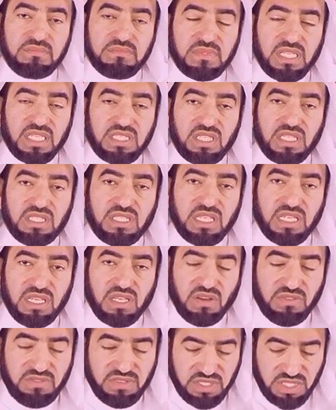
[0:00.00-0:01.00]
the children
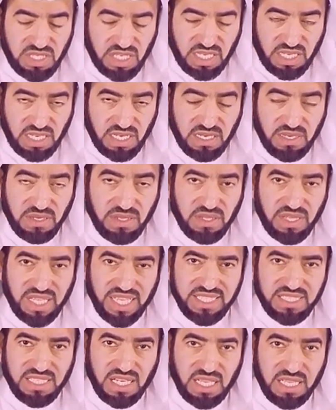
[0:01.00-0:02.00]
of Israel, the
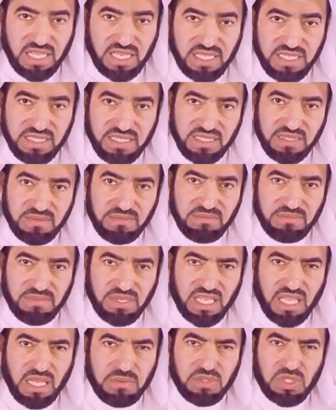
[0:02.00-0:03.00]
Israelis,
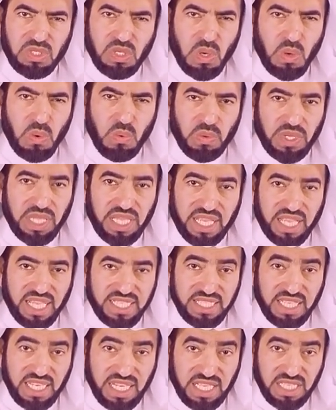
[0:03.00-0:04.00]
became so weak
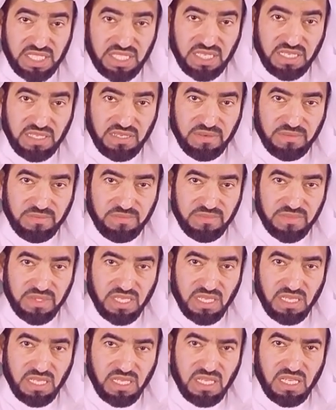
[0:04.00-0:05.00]
as a nation.
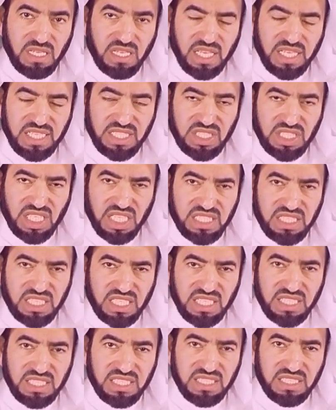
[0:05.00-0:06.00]

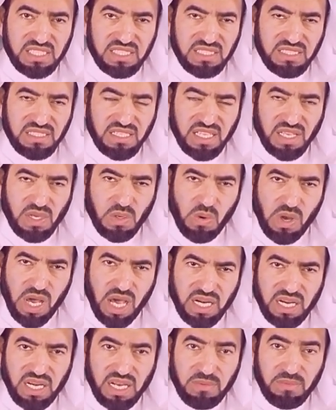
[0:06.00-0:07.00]
Injustice,
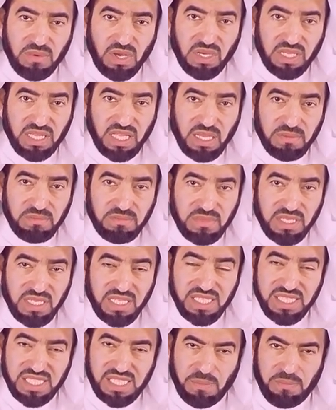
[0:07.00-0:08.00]
quarrel among them,
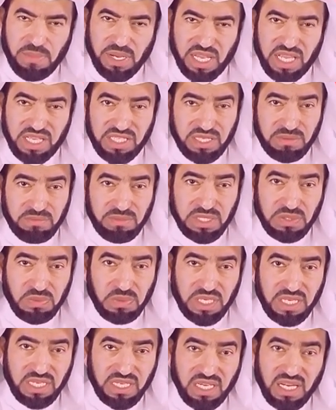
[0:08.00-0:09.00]
separation
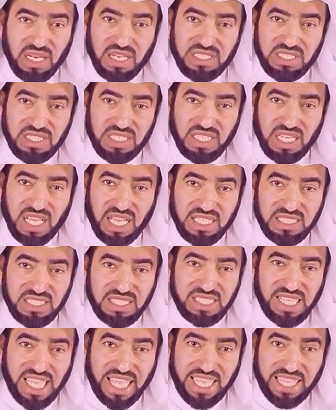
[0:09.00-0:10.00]
between religion and
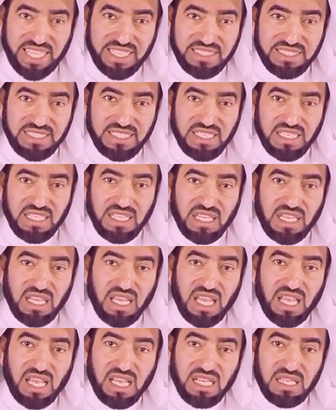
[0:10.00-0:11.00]
state,
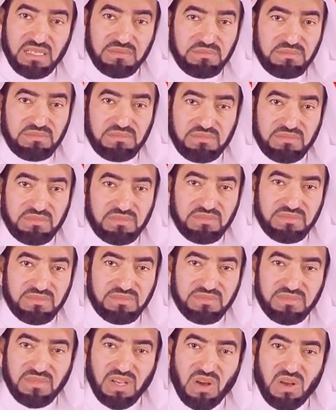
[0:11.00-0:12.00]
um,
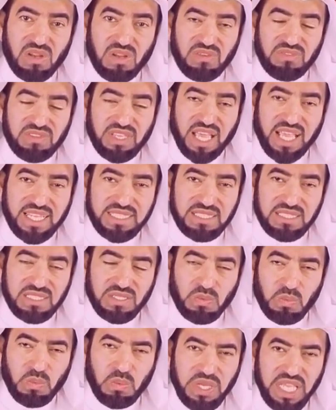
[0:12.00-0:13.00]
all of that
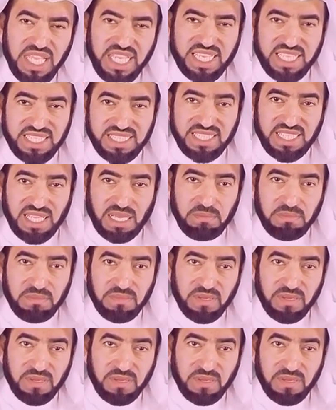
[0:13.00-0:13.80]
weakened them.